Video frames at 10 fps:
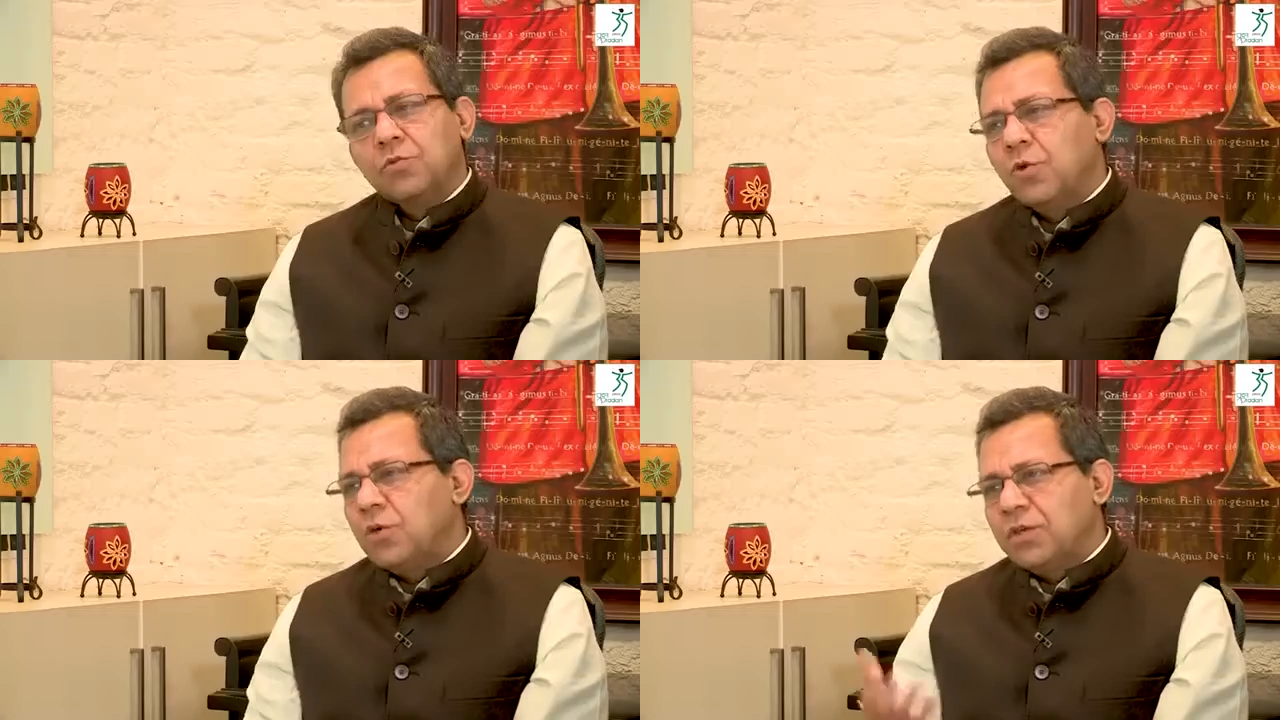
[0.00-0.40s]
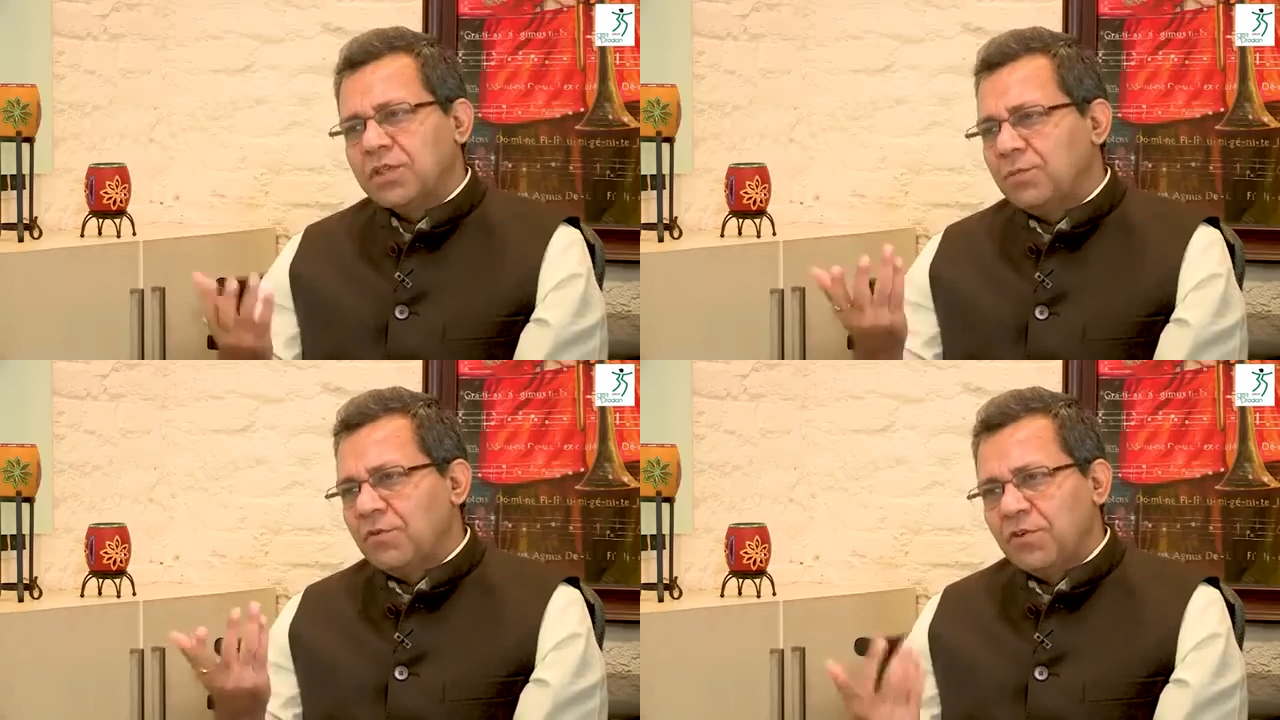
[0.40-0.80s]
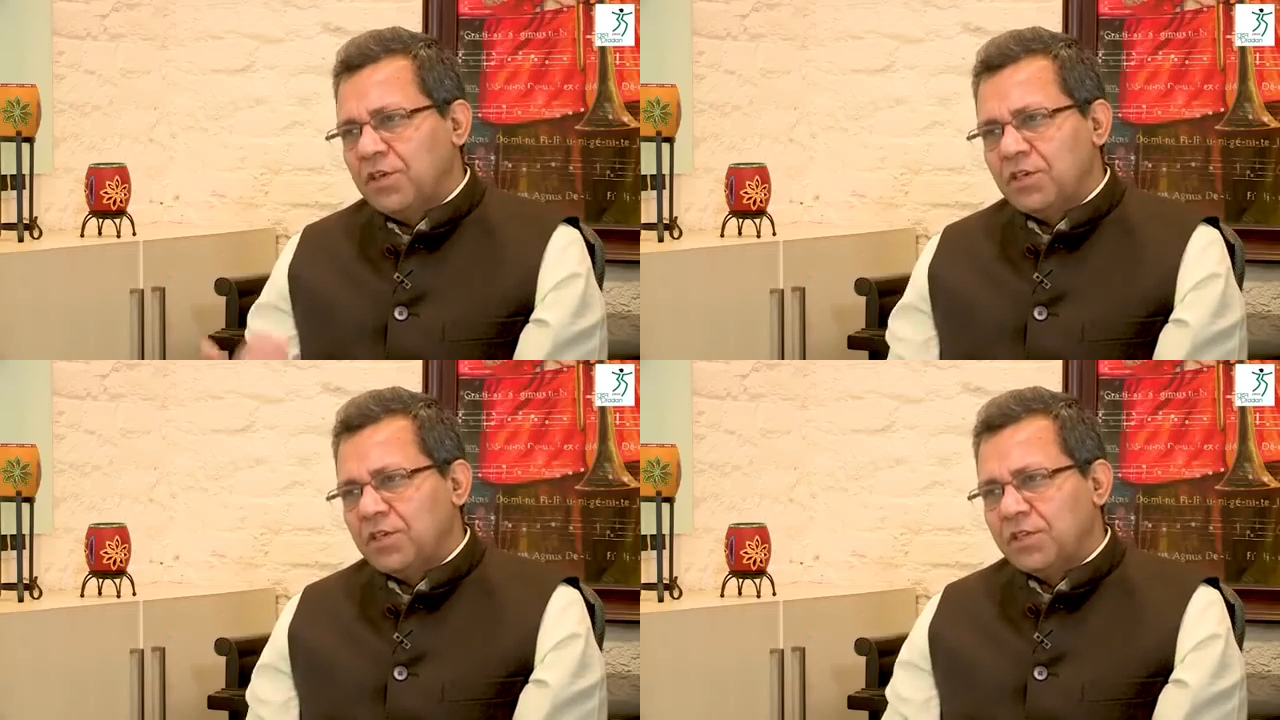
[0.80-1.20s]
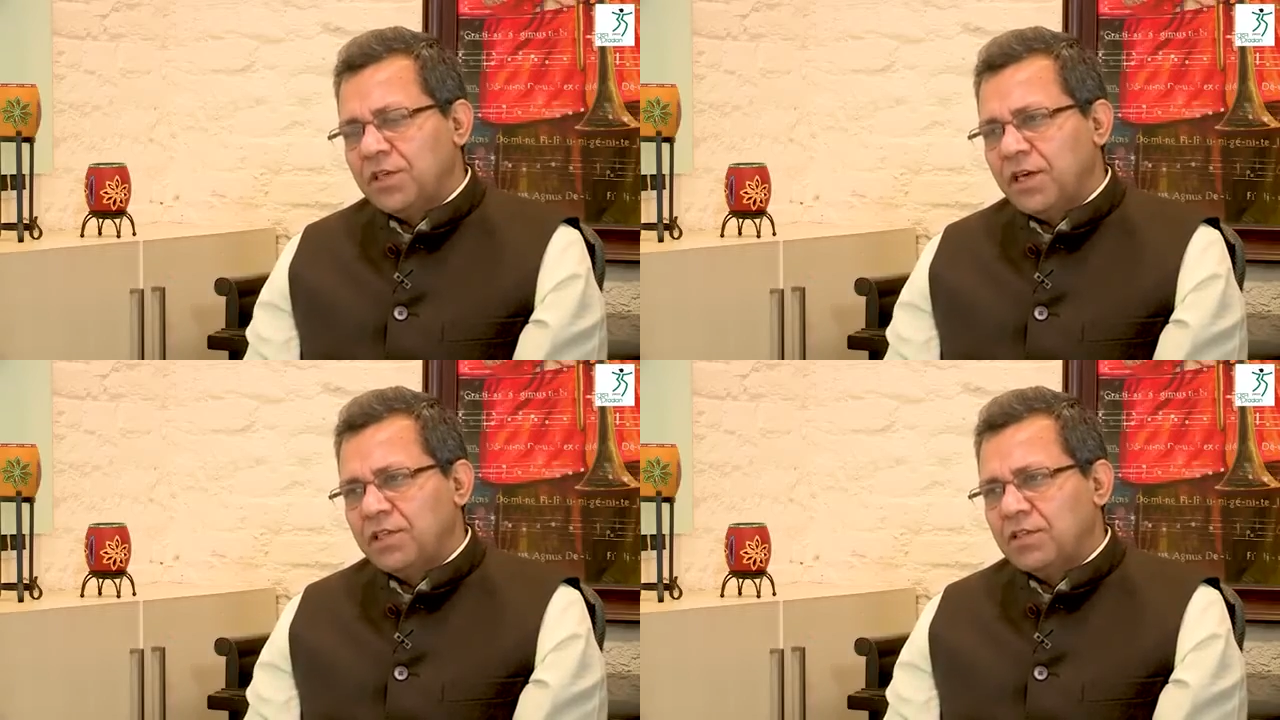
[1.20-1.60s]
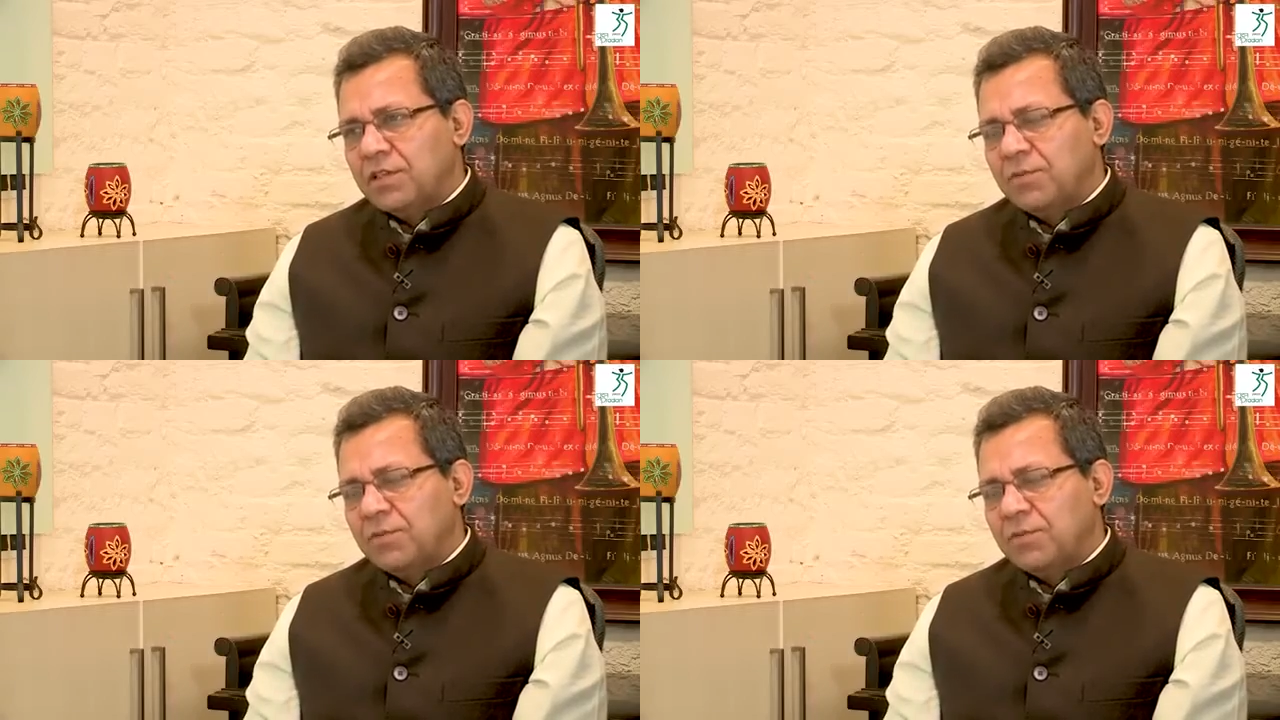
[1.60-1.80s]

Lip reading: So what were some of your initial challenges?